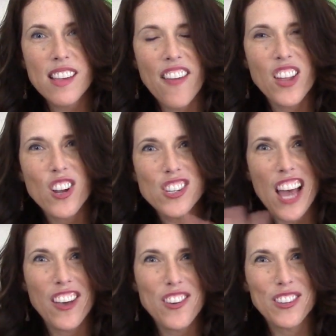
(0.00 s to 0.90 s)
And then I'll
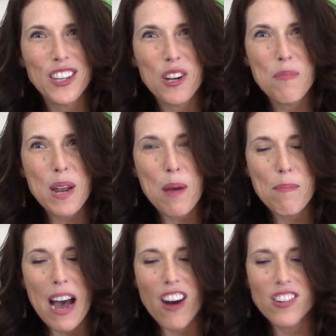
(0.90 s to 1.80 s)
tell you a little bit
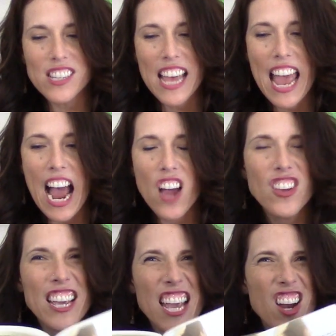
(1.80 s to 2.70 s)
about how you
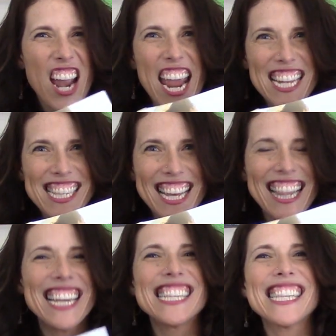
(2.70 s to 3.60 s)
can get your hands on
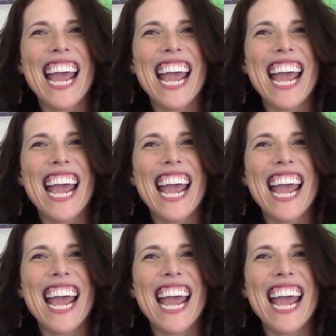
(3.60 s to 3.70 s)
this,